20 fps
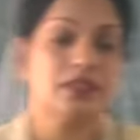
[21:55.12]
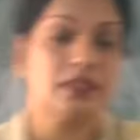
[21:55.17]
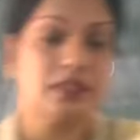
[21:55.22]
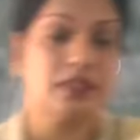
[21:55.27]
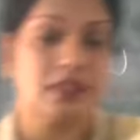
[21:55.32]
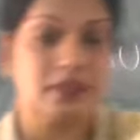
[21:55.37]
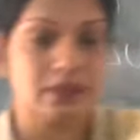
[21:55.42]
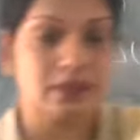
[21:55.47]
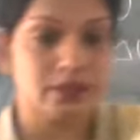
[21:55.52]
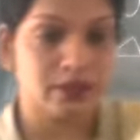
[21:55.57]
the
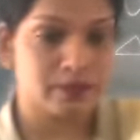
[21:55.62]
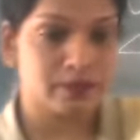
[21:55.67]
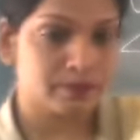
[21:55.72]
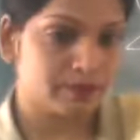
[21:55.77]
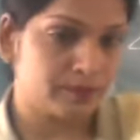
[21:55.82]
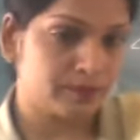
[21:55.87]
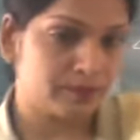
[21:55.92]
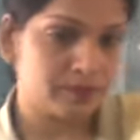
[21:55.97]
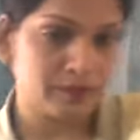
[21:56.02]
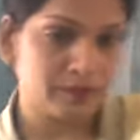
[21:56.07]
energy,
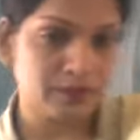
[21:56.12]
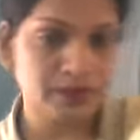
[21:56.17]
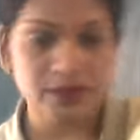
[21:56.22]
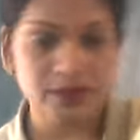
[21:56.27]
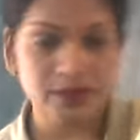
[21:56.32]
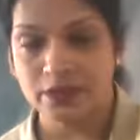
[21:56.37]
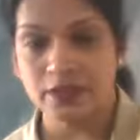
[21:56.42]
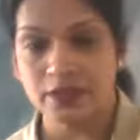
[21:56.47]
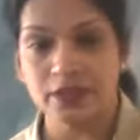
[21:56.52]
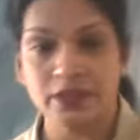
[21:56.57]

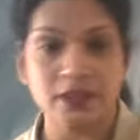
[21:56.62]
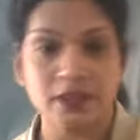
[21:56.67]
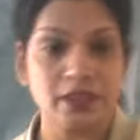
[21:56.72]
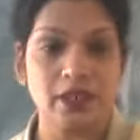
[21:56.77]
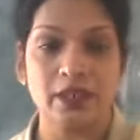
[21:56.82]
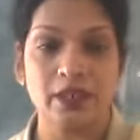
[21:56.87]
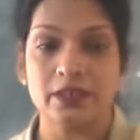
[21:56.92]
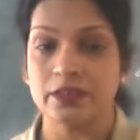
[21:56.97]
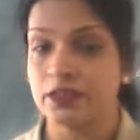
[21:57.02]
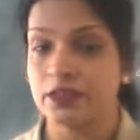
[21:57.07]
its
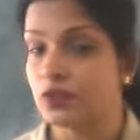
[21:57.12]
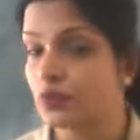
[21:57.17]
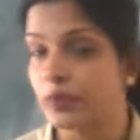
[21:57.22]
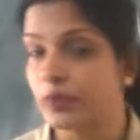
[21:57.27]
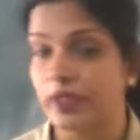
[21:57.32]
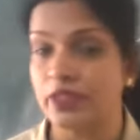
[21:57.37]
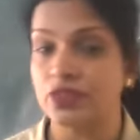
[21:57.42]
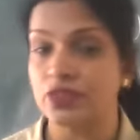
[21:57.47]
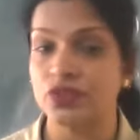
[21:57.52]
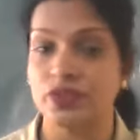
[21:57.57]
internal energy you
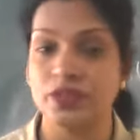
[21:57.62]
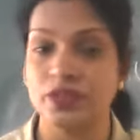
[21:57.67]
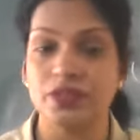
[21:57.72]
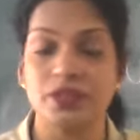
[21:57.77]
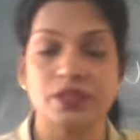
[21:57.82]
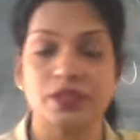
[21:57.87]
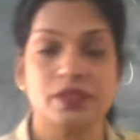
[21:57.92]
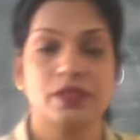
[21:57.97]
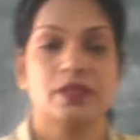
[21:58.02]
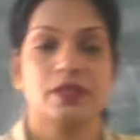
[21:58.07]
can
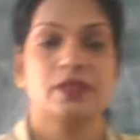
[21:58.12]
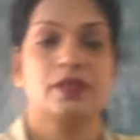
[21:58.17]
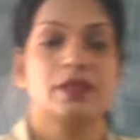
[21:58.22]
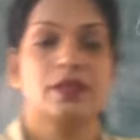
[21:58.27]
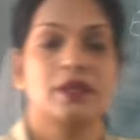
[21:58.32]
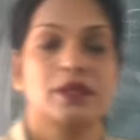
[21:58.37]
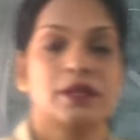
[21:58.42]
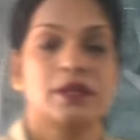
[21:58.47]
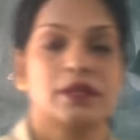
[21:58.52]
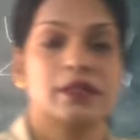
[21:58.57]
change,
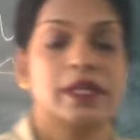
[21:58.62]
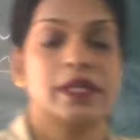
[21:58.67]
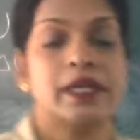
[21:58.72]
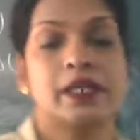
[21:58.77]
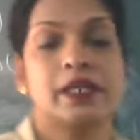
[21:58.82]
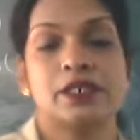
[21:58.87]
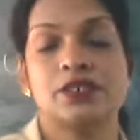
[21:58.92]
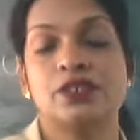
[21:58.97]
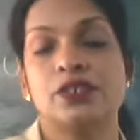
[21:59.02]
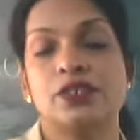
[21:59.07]
that
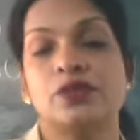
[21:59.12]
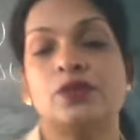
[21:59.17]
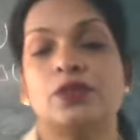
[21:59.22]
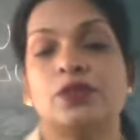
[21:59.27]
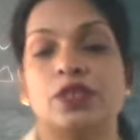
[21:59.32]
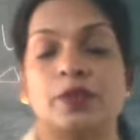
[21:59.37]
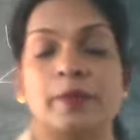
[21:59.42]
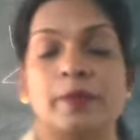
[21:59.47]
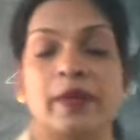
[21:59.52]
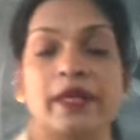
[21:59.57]
is
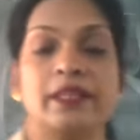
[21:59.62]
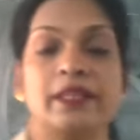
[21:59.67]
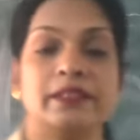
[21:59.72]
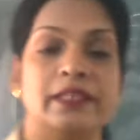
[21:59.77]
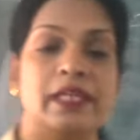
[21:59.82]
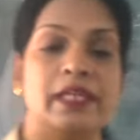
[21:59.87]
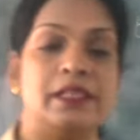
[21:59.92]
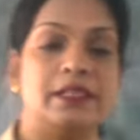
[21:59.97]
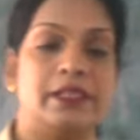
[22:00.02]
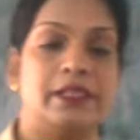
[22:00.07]
denoted by
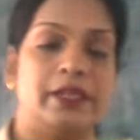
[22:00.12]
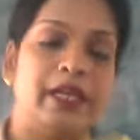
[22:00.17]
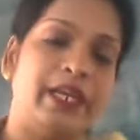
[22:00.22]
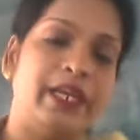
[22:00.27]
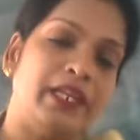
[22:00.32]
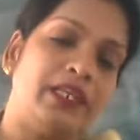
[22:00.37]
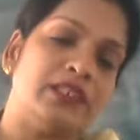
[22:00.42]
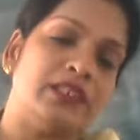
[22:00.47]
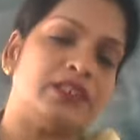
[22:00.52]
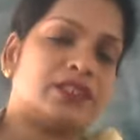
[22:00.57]
delta. Any